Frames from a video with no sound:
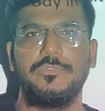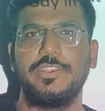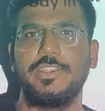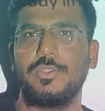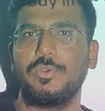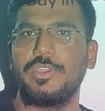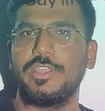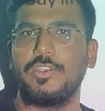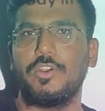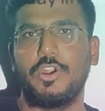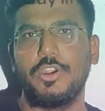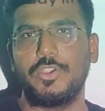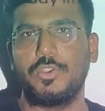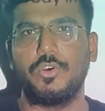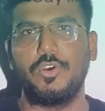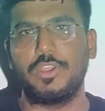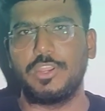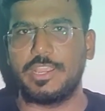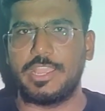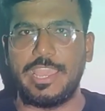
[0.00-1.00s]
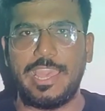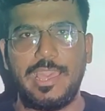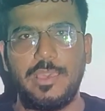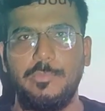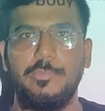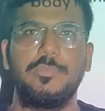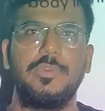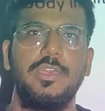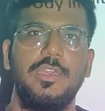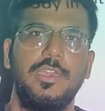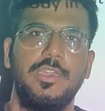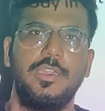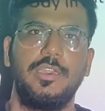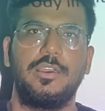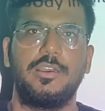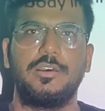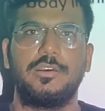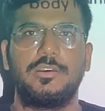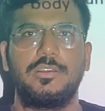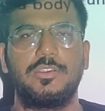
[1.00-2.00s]
took an auto or a cab
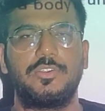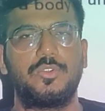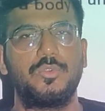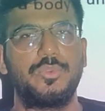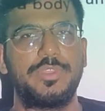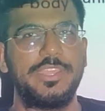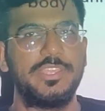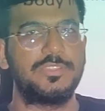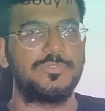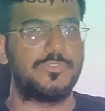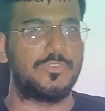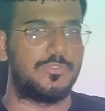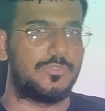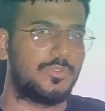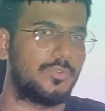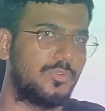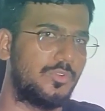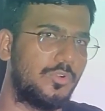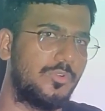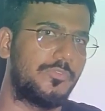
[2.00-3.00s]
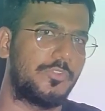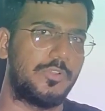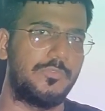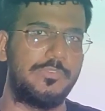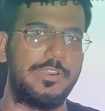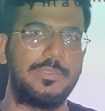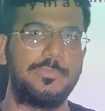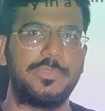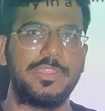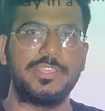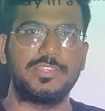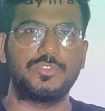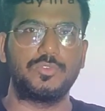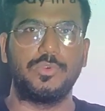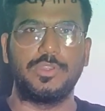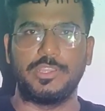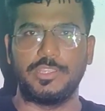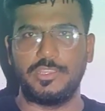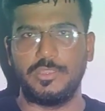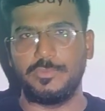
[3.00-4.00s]
to go from one place
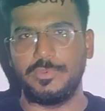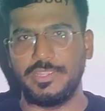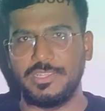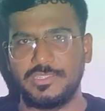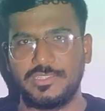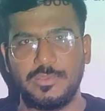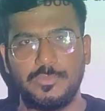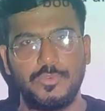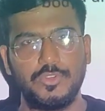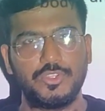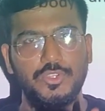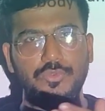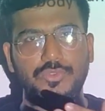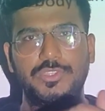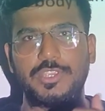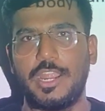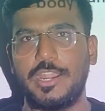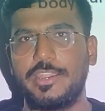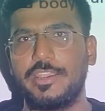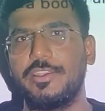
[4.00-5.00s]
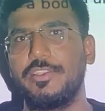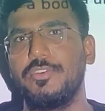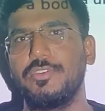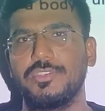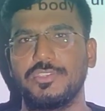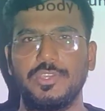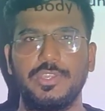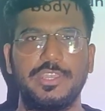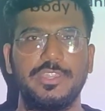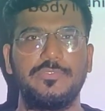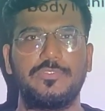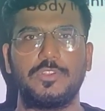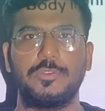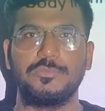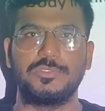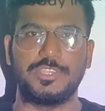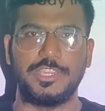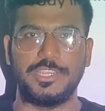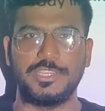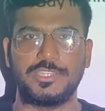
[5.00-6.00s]
to another place. Suppose you started your journey
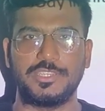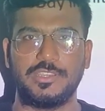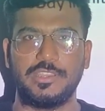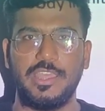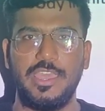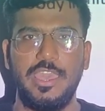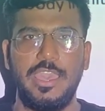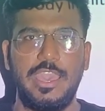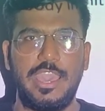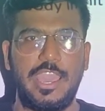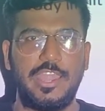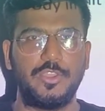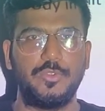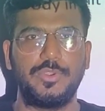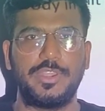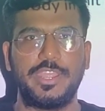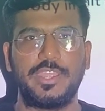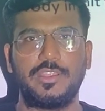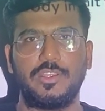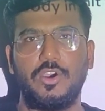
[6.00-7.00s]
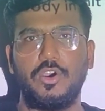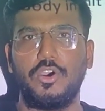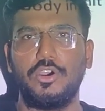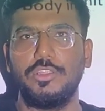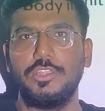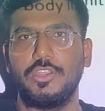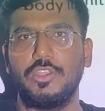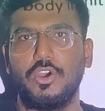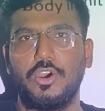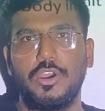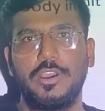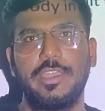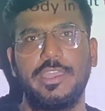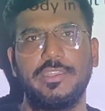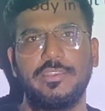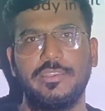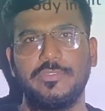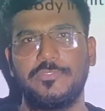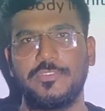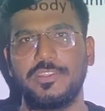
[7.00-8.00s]
from station and you take all the long
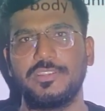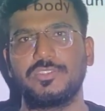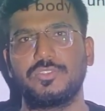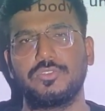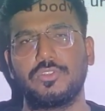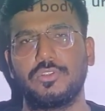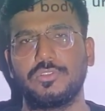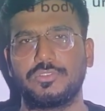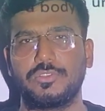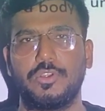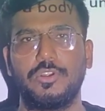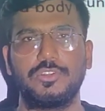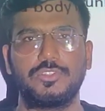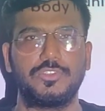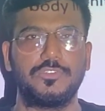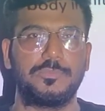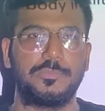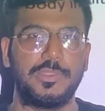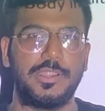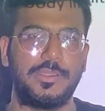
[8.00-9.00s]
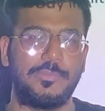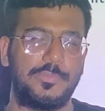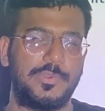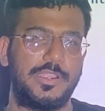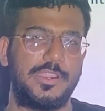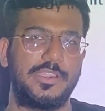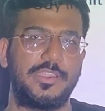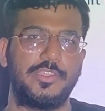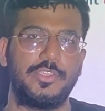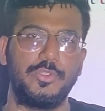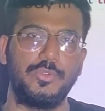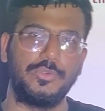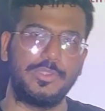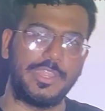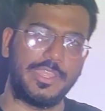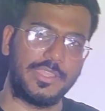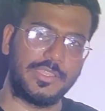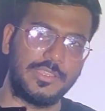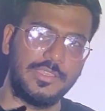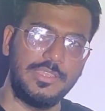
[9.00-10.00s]
and different sorts of part. You
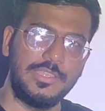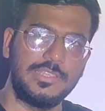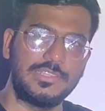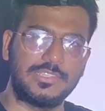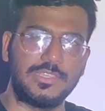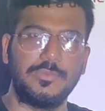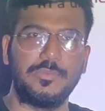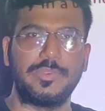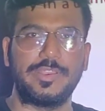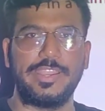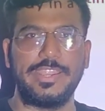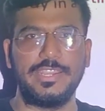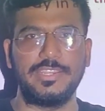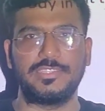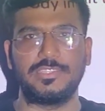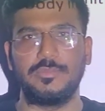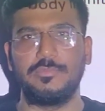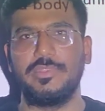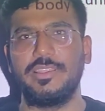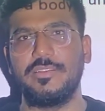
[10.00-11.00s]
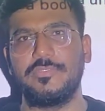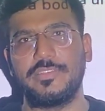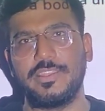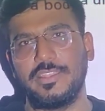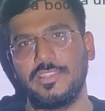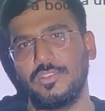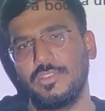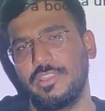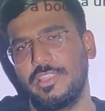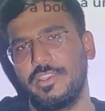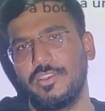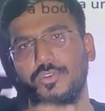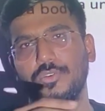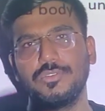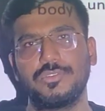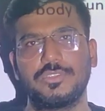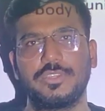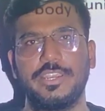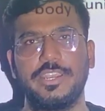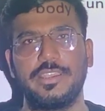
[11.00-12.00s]
take some right, some left, and then go
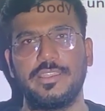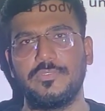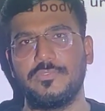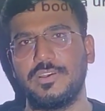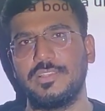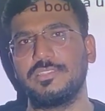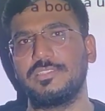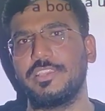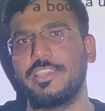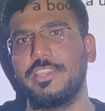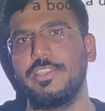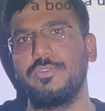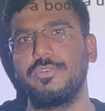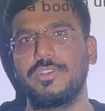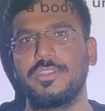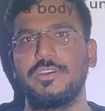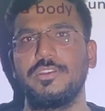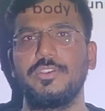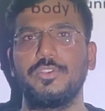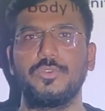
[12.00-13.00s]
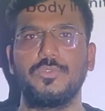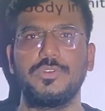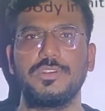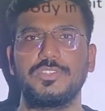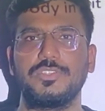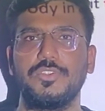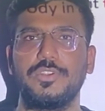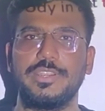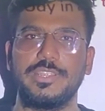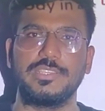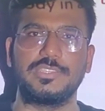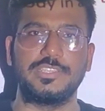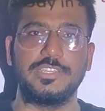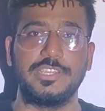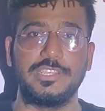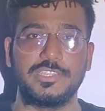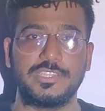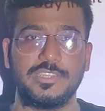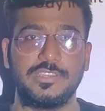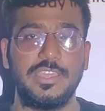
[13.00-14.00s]
straight, and once again you turn towards your
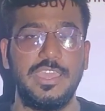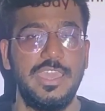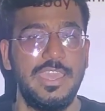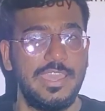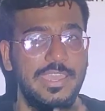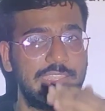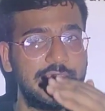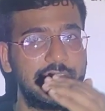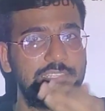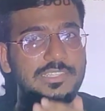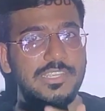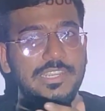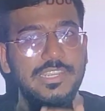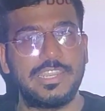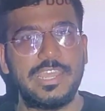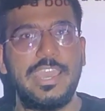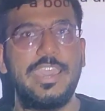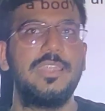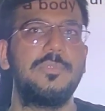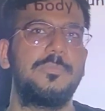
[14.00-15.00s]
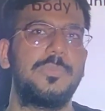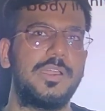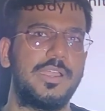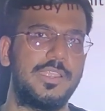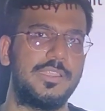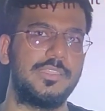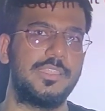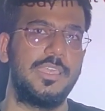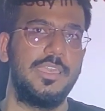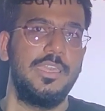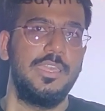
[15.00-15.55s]
destination. In this entire part,